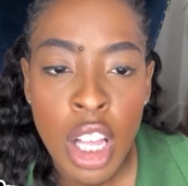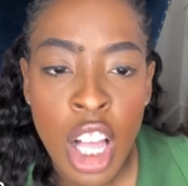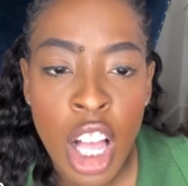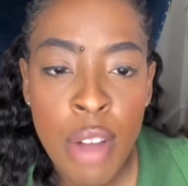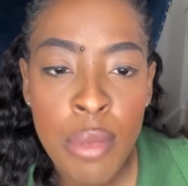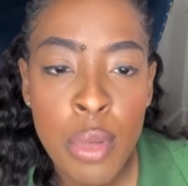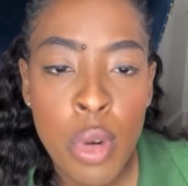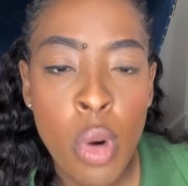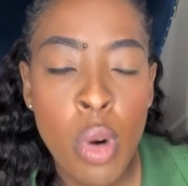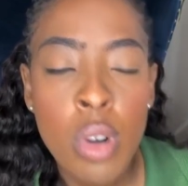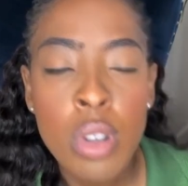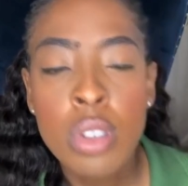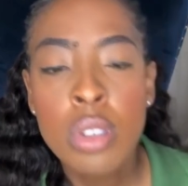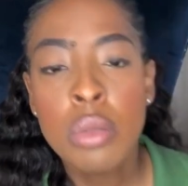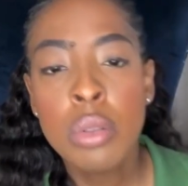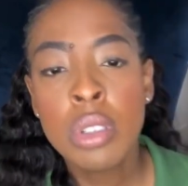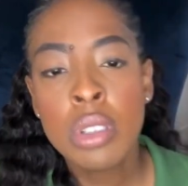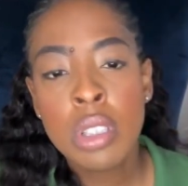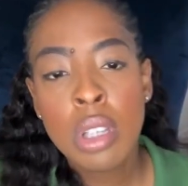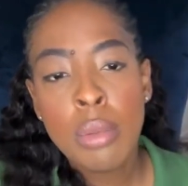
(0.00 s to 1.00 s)
I'm
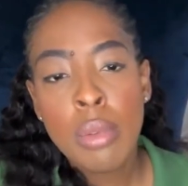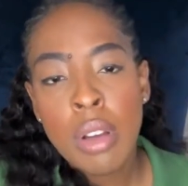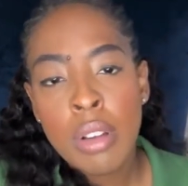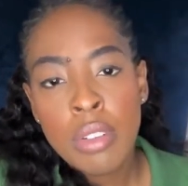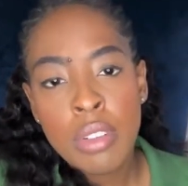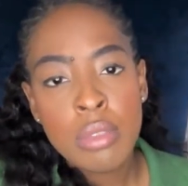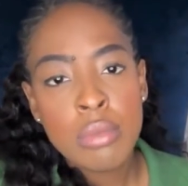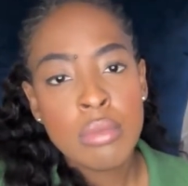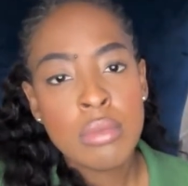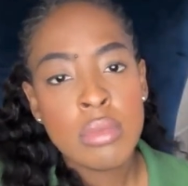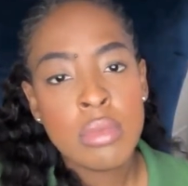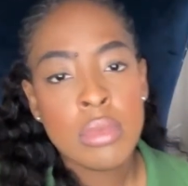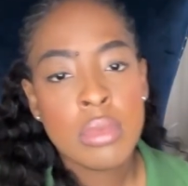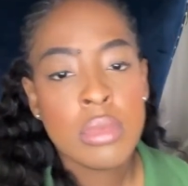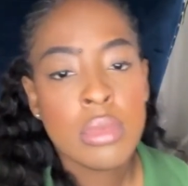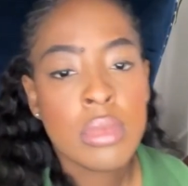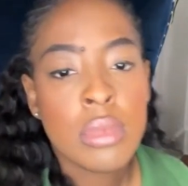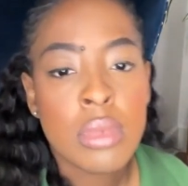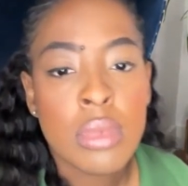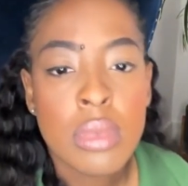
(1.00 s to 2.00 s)
cordial with some of them.
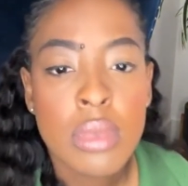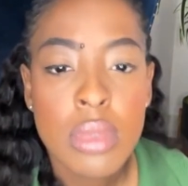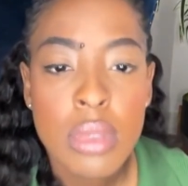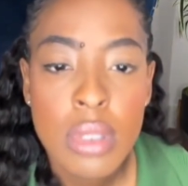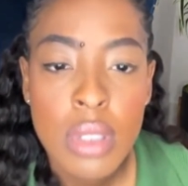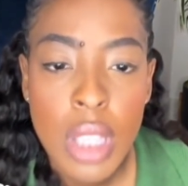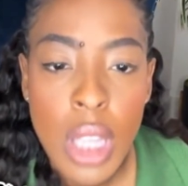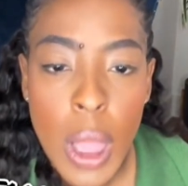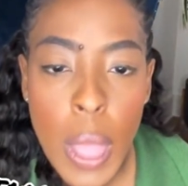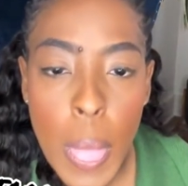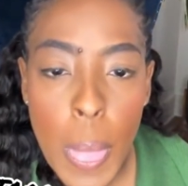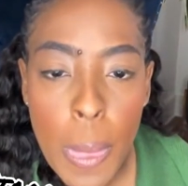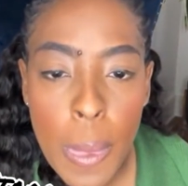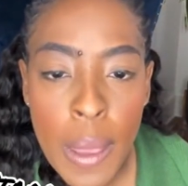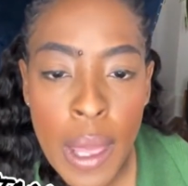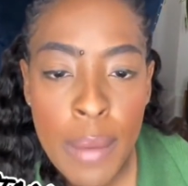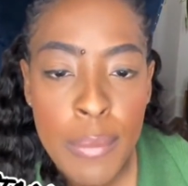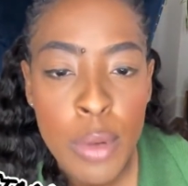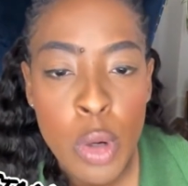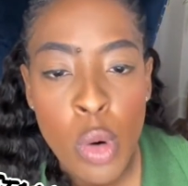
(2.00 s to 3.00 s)

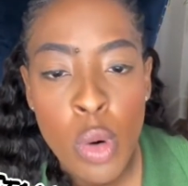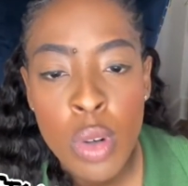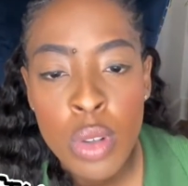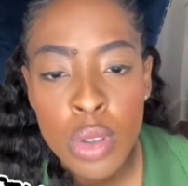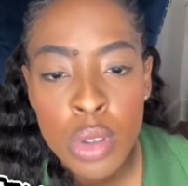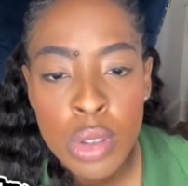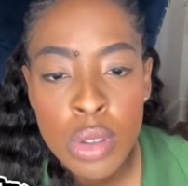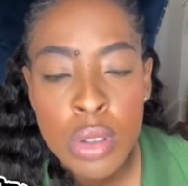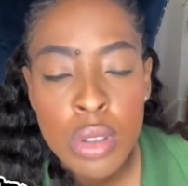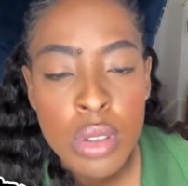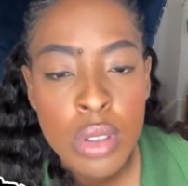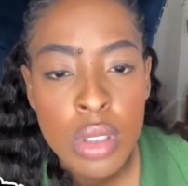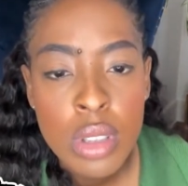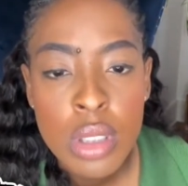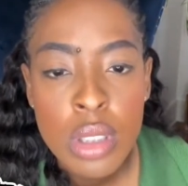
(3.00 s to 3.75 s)
I'm cordial.